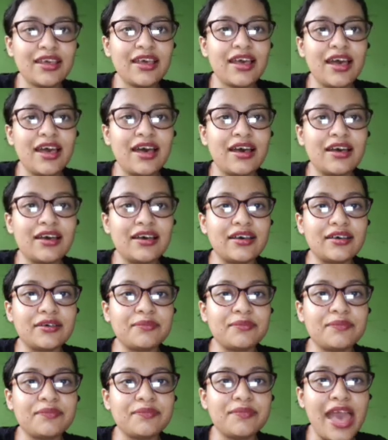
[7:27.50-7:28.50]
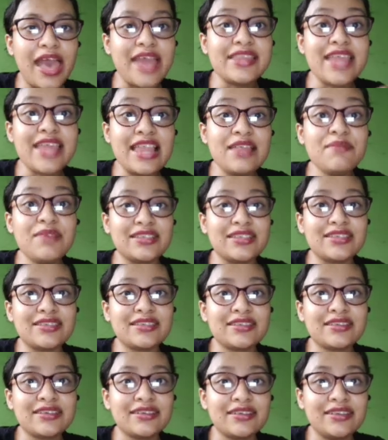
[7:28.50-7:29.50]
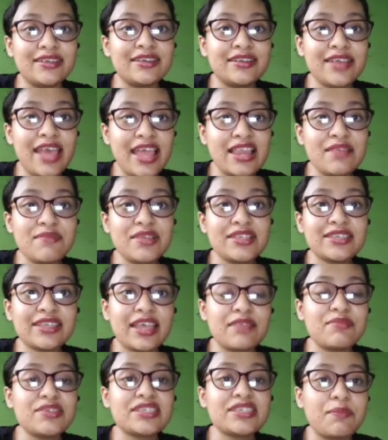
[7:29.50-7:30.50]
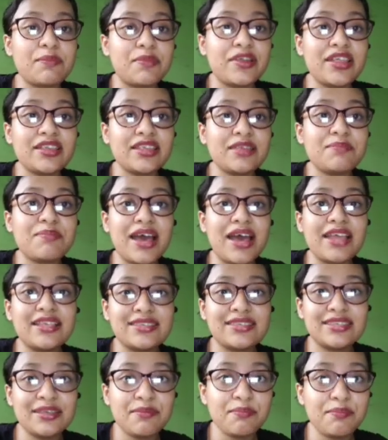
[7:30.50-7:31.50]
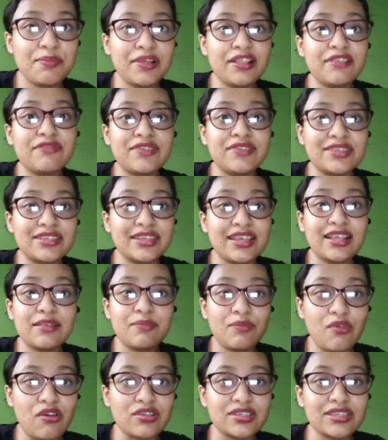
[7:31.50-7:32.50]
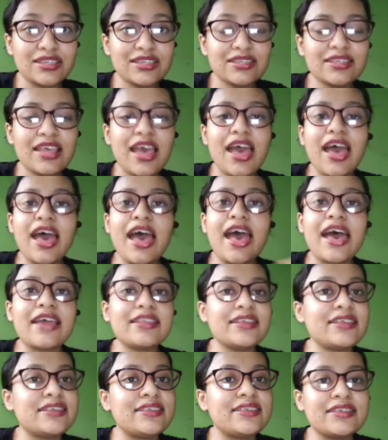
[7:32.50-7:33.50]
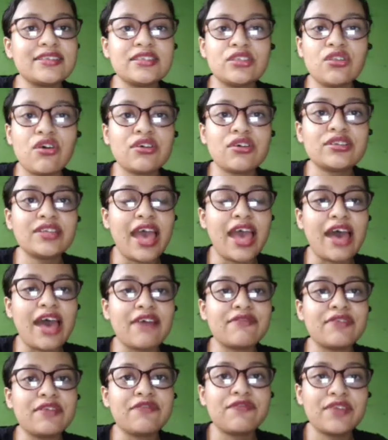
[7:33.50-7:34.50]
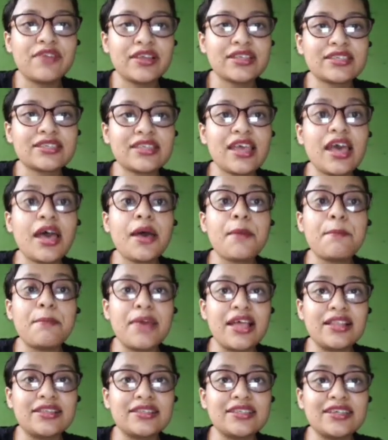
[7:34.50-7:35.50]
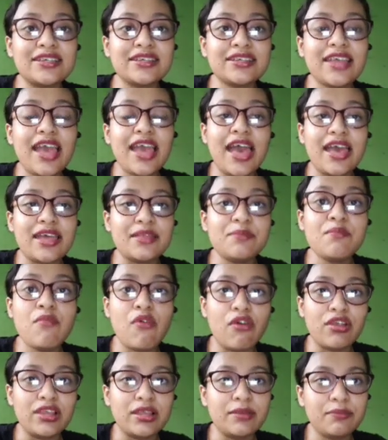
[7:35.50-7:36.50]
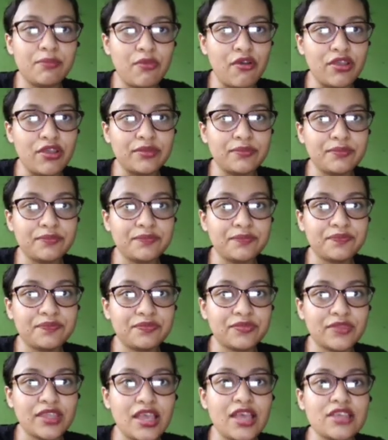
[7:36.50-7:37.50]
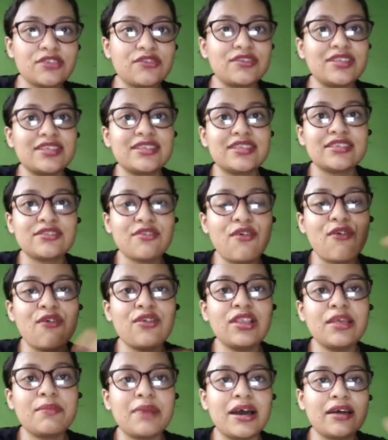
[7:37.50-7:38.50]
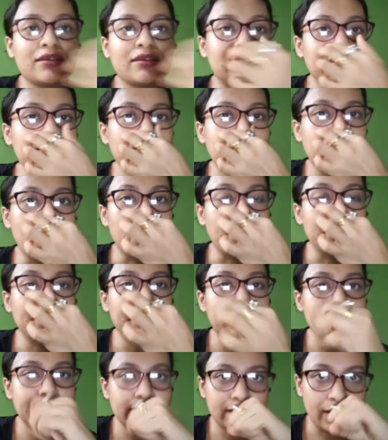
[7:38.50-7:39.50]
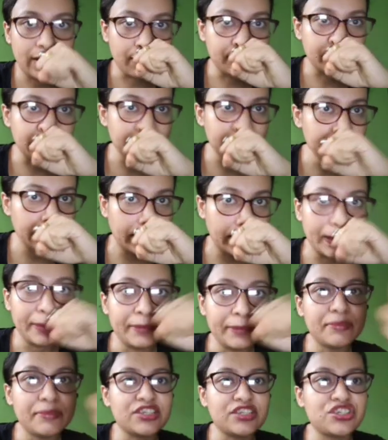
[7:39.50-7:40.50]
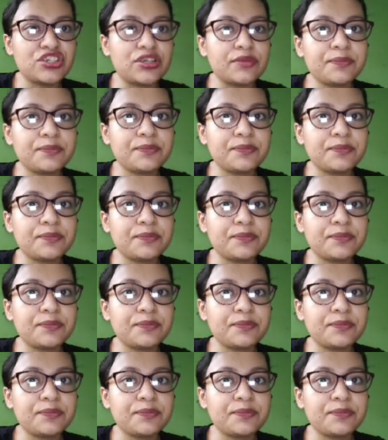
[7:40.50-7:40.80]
And elements, here the elements can be separated by simple physical process, and it does not have a fixed melting and boiling point. So this is all about the properties of the mixture.